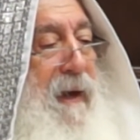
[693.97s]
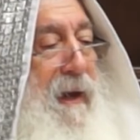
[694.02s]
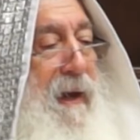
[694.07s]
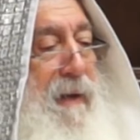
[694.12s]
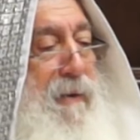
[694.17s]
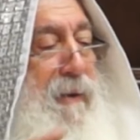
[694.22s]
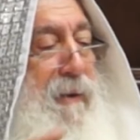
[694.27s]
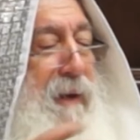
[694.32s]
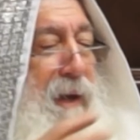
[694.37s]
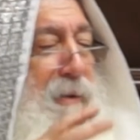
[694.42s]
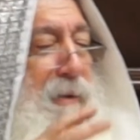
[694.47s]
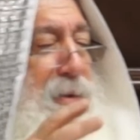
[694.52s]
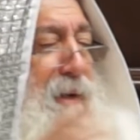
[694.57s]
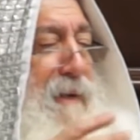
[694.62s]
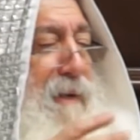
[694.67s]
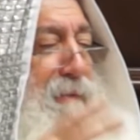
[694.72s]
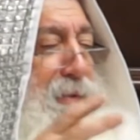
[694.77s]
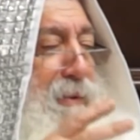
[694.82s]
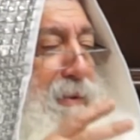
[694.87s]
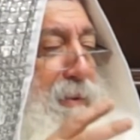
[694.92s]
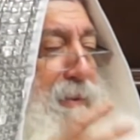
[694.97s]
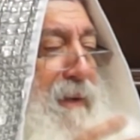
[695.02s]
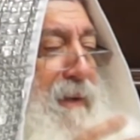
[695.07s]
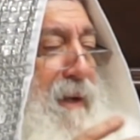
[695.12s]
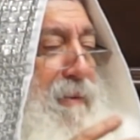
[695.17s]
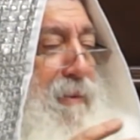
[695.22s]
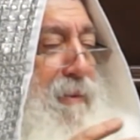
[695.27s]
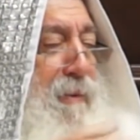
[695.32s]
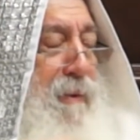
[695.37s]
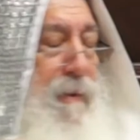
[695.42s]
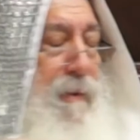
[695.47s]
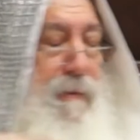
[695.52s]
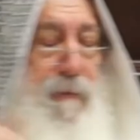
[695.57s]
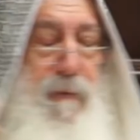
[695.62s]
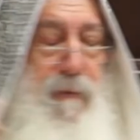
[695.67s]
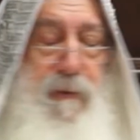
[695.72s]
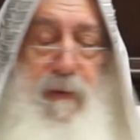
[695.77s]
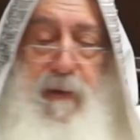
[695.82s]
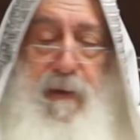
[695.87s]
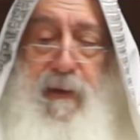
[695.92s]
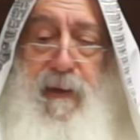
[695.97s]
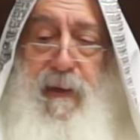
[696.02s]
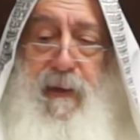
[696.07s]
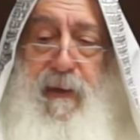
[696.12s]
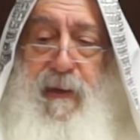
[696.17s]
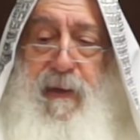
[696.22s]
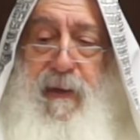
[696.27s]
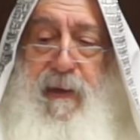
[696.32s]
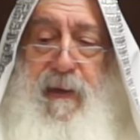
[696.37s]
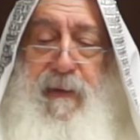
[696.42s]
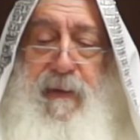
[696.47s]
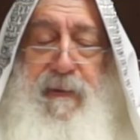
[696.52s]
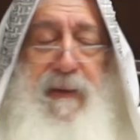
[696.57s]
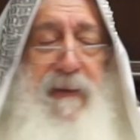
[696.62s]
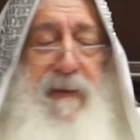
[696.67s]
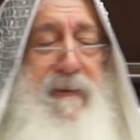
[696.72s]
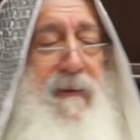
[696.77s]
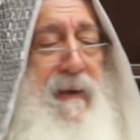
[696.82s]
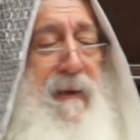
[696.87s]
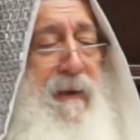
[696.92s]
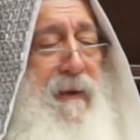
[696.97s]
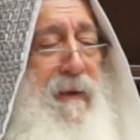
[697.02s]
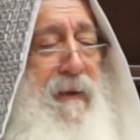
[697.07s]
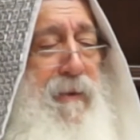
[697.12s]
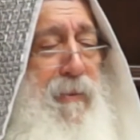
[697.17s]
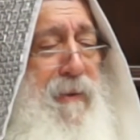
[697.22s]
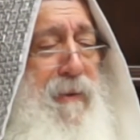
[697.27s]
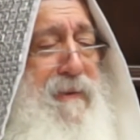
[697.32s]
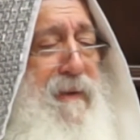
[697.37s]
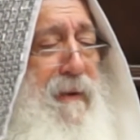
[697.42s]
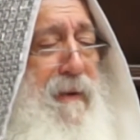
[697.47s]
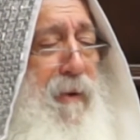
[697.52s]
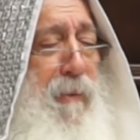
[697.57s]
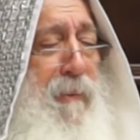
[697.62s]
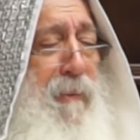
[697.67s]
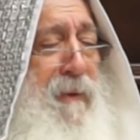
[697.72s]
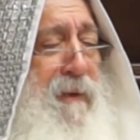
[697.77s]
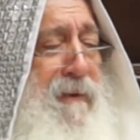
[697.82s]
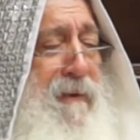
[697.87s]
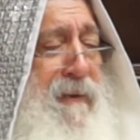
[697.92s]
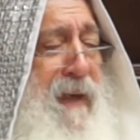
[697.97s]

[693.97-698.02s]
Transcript: I, know, I don't know if you know that or not. That uh, it was uh, upon a